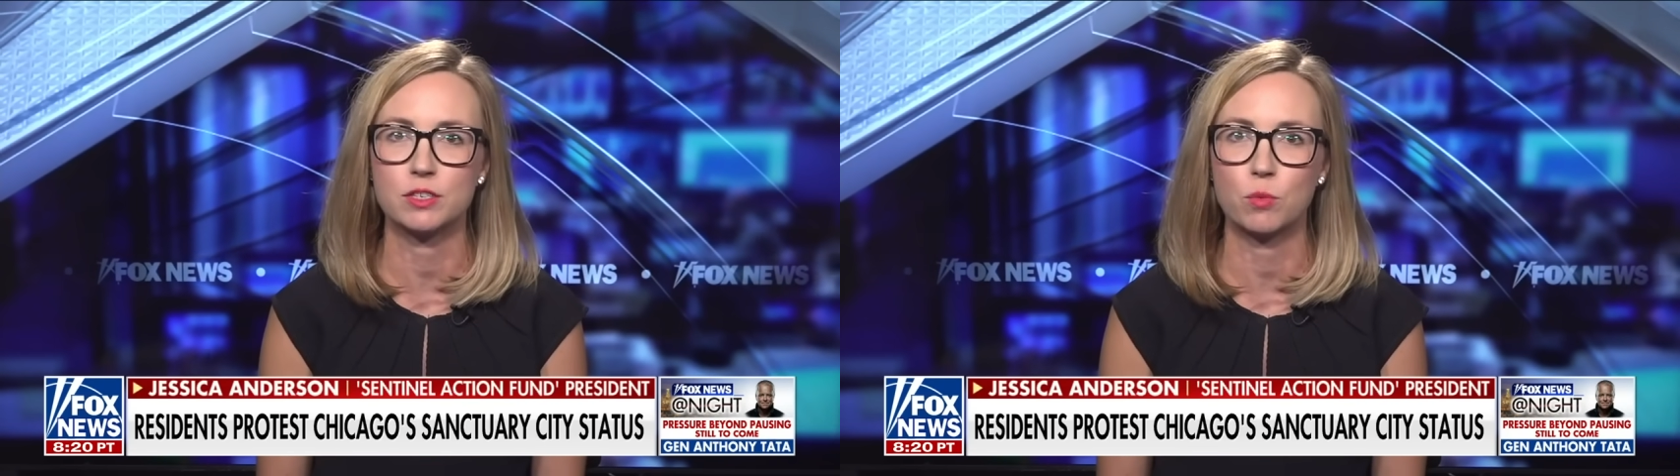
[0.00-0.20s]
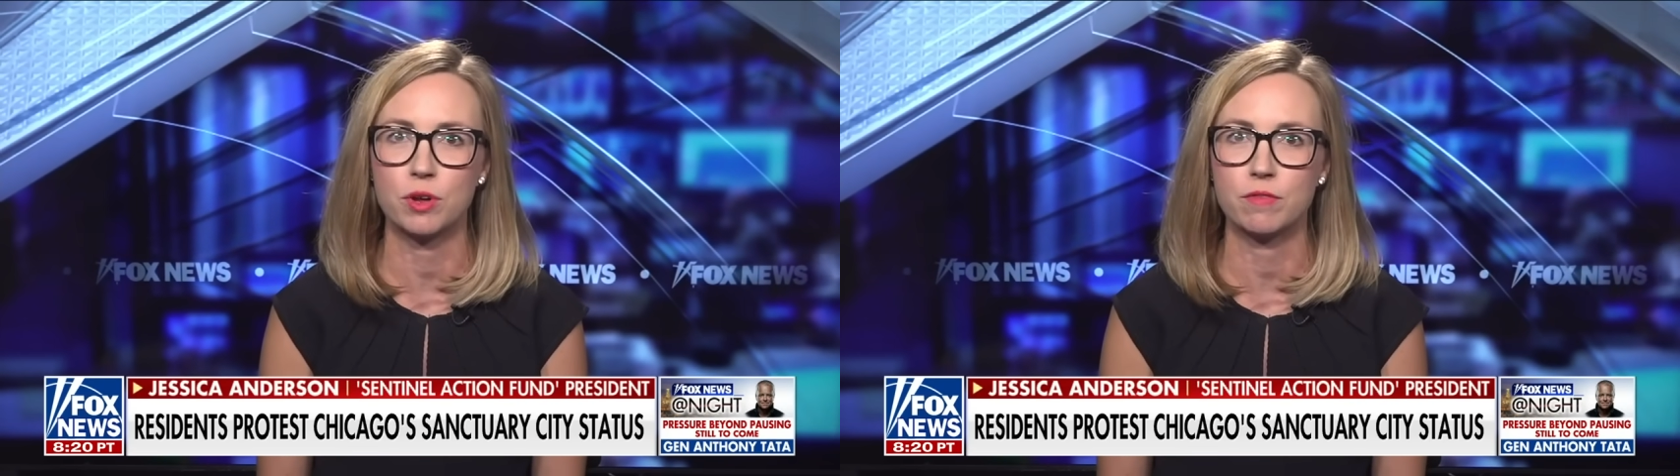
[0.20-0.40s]

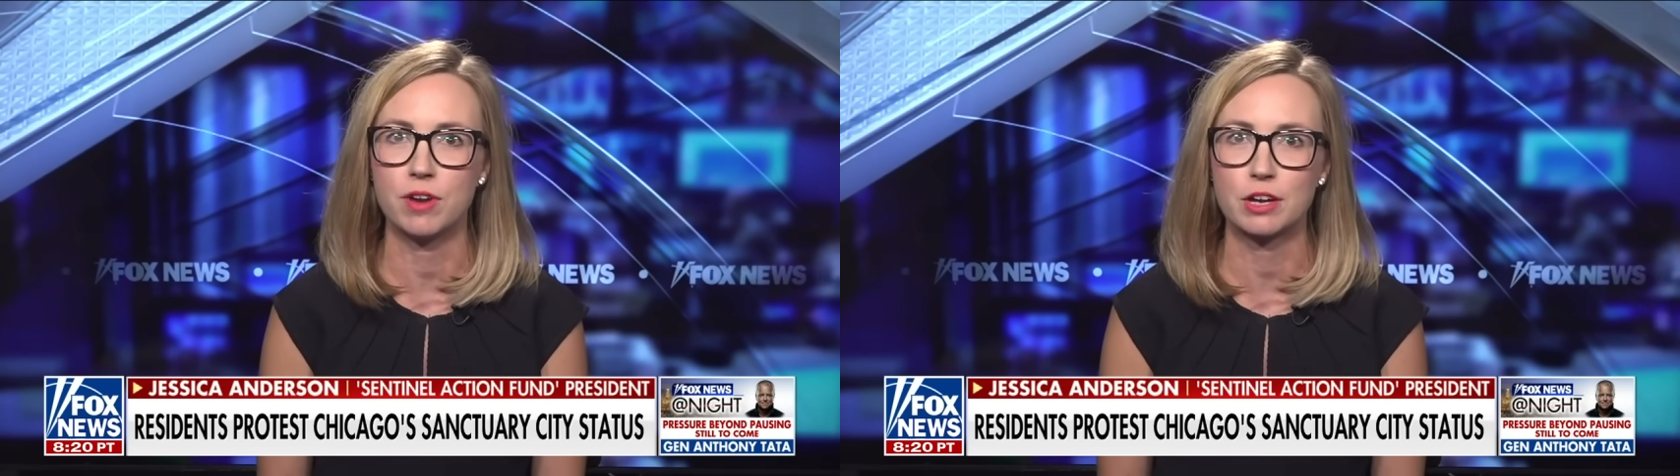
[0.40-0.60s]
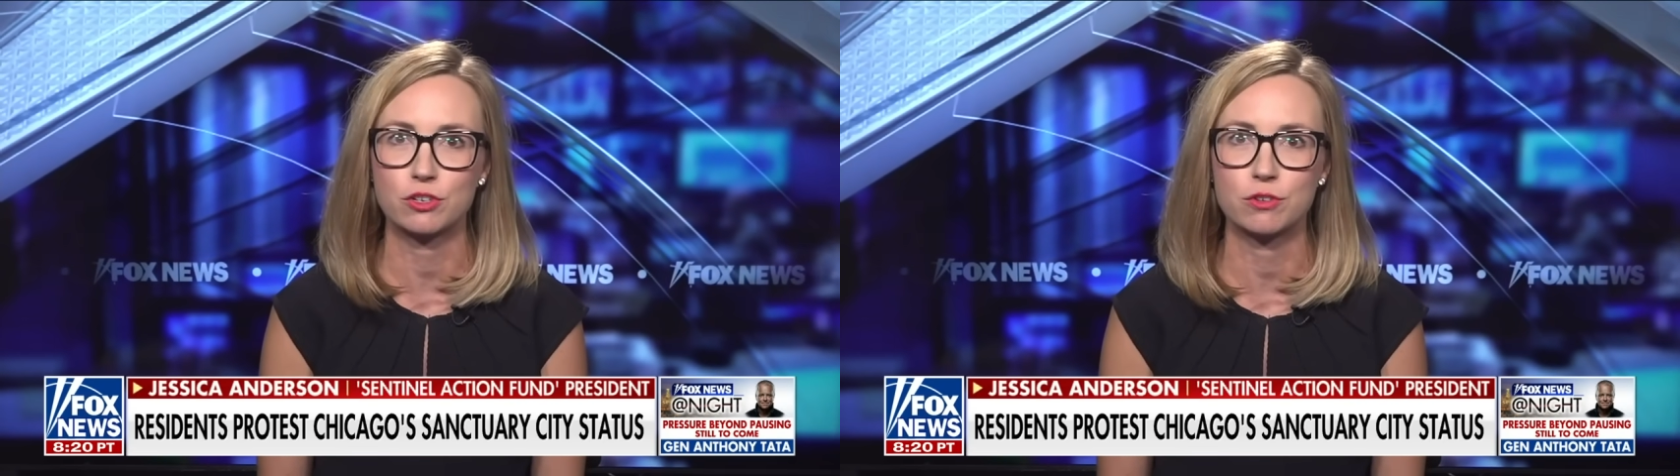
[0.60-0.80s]
It's one of
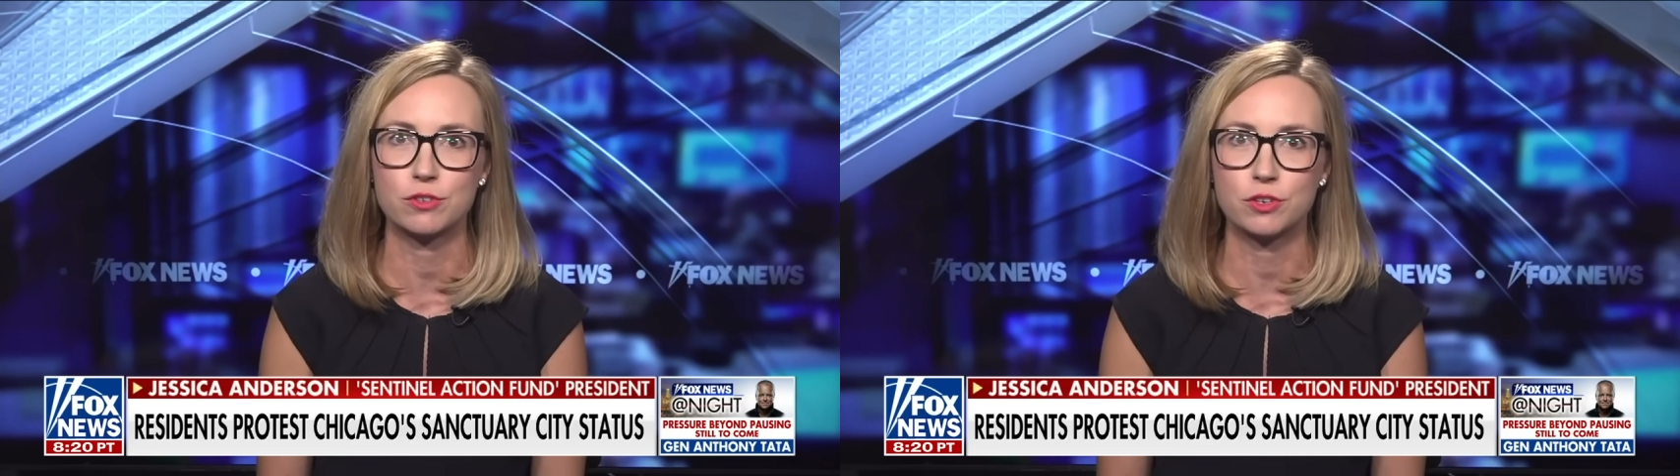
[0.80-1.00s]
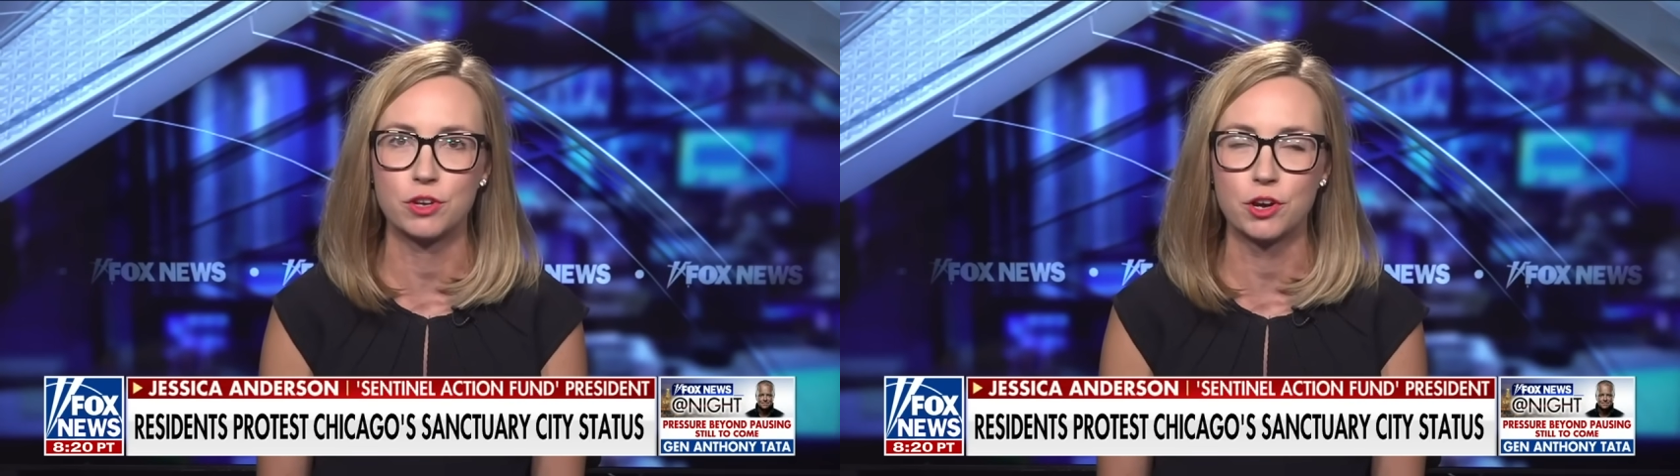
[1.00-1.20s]
national
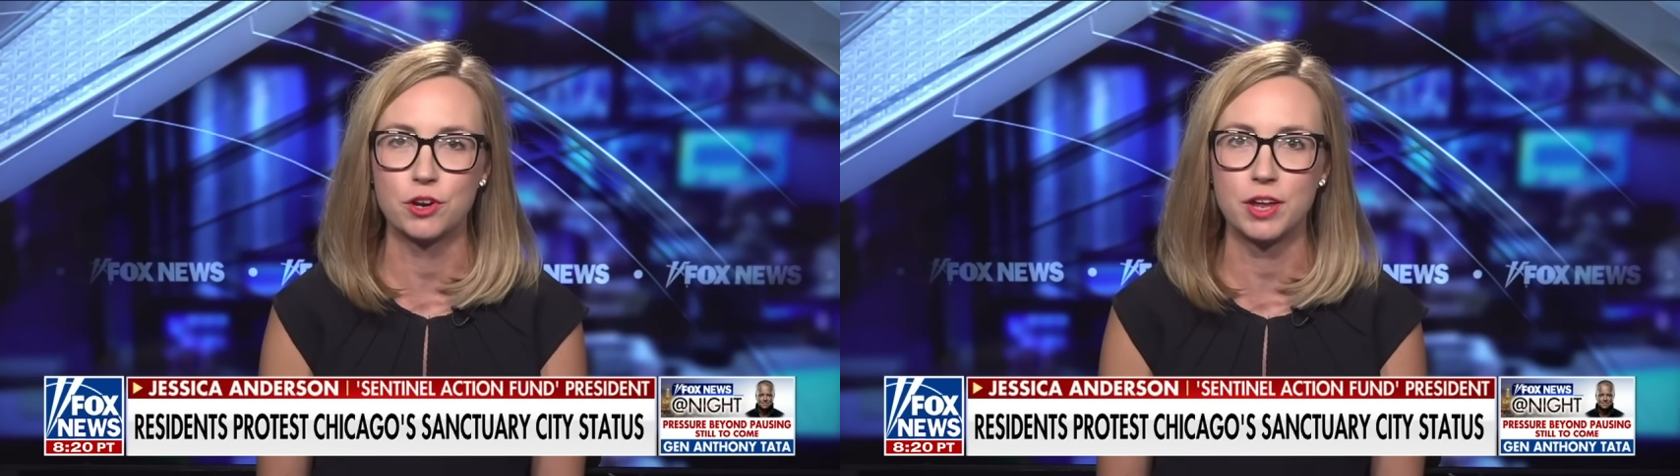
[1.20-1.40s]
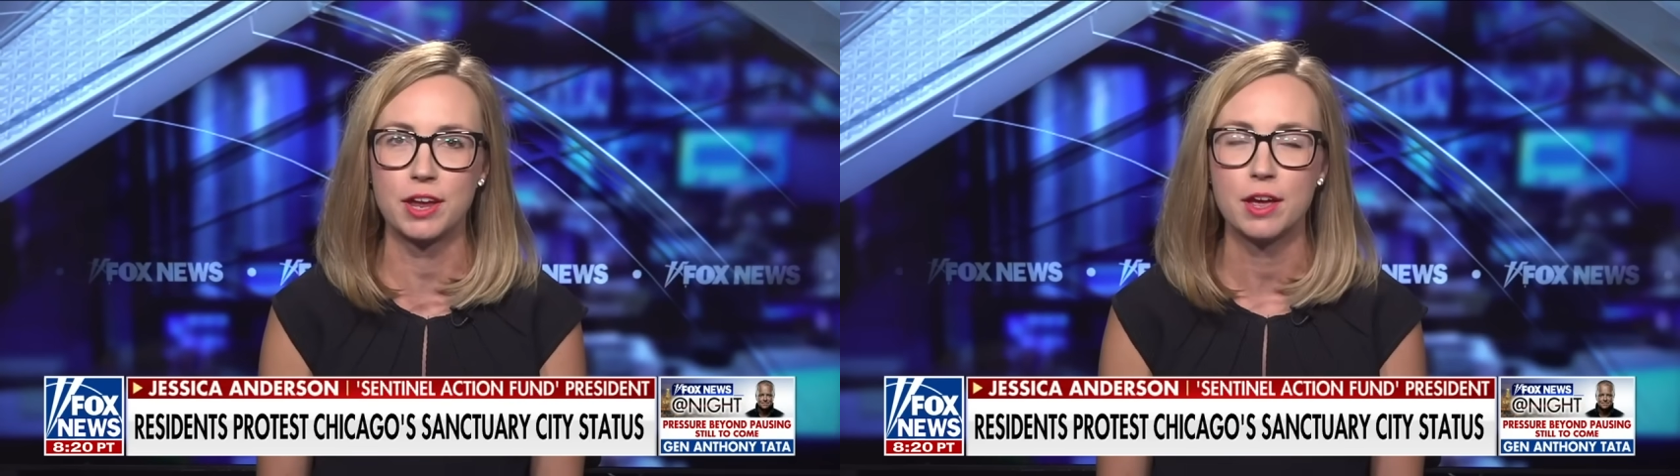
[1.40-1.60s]

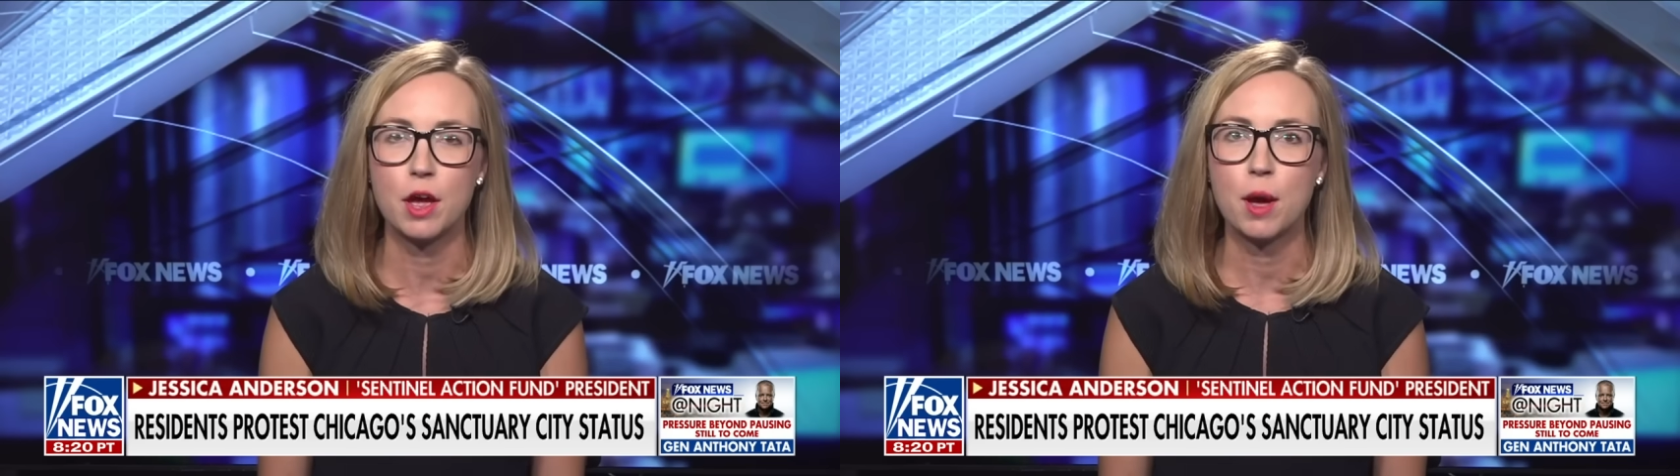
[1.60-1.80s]
security,